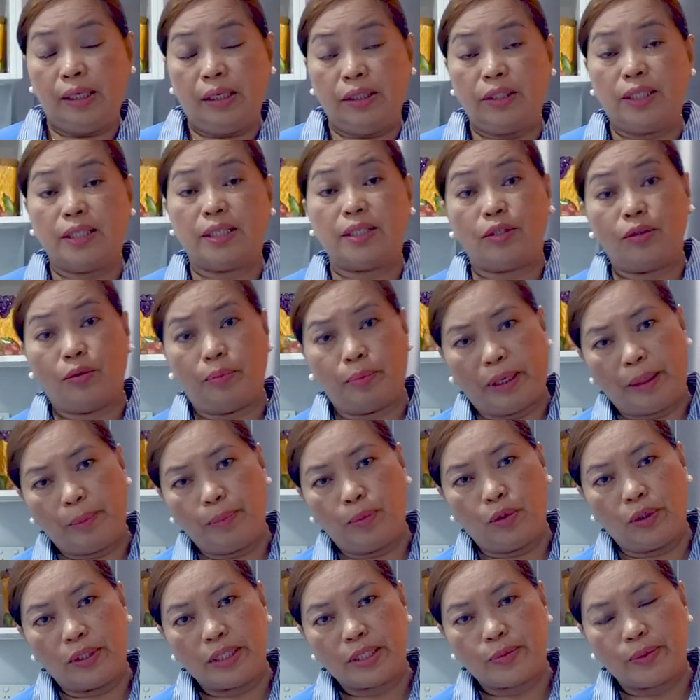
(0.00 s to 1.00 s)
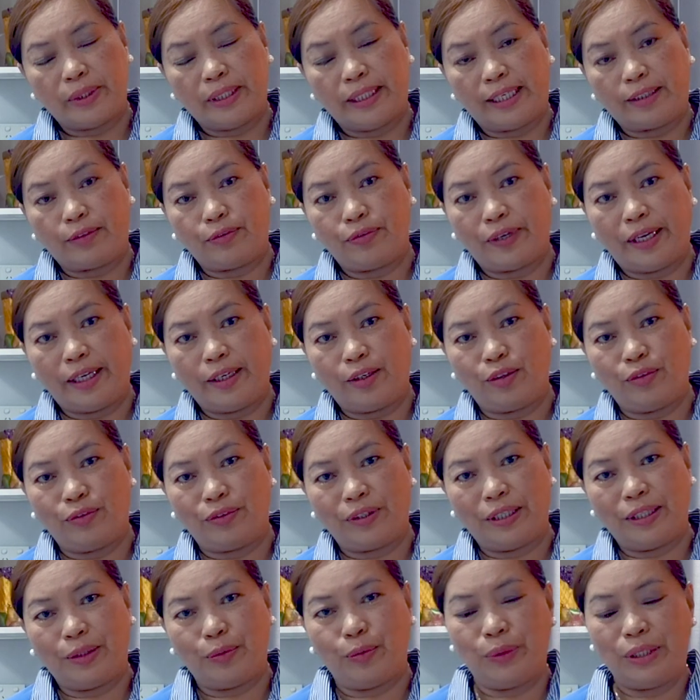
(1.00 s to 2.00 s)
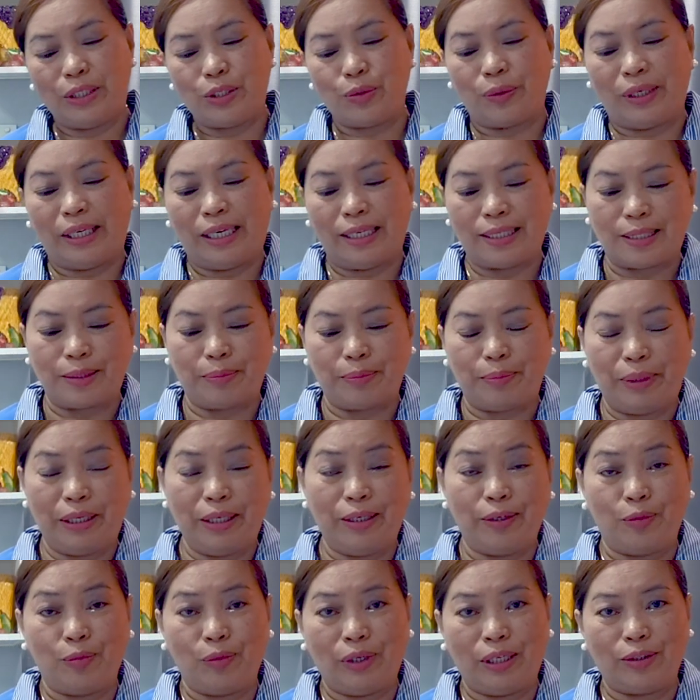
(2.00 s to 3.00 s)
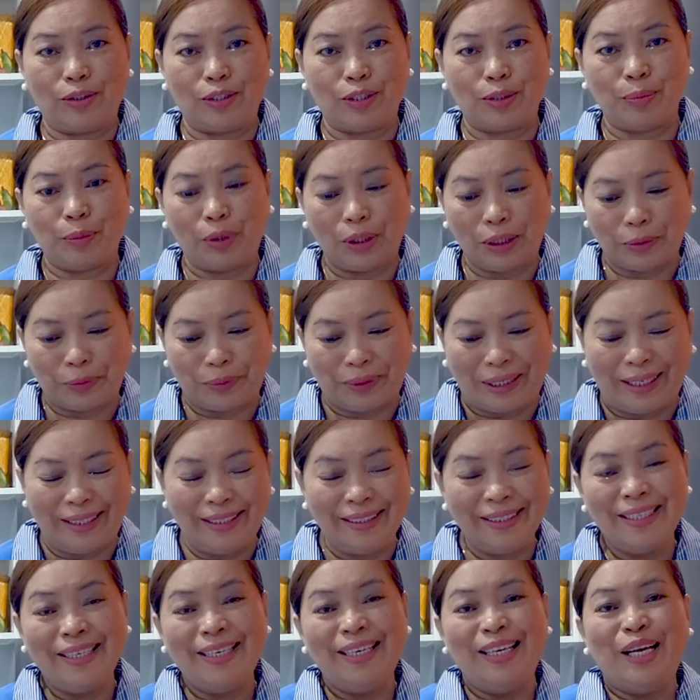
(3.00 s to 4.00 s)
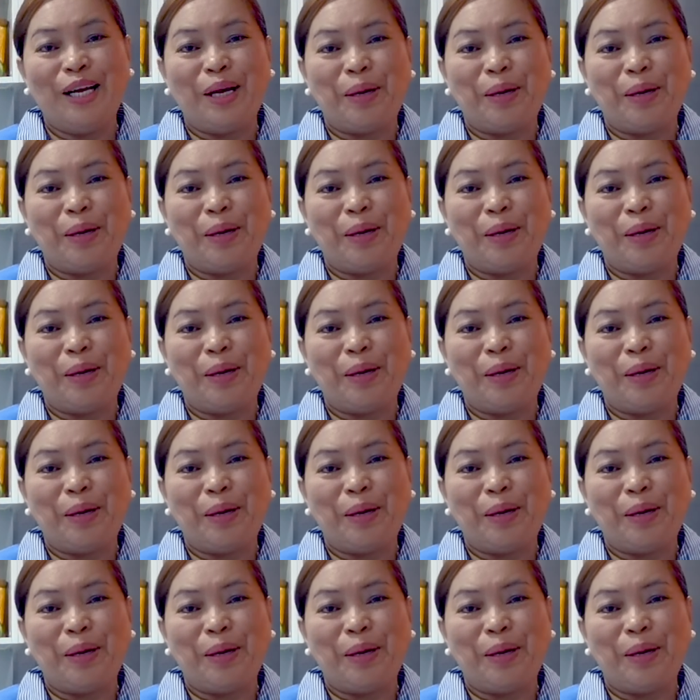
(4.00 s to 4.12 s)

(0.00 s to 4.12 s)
just so my boys will not fight over which one has a bigger one or smaller one.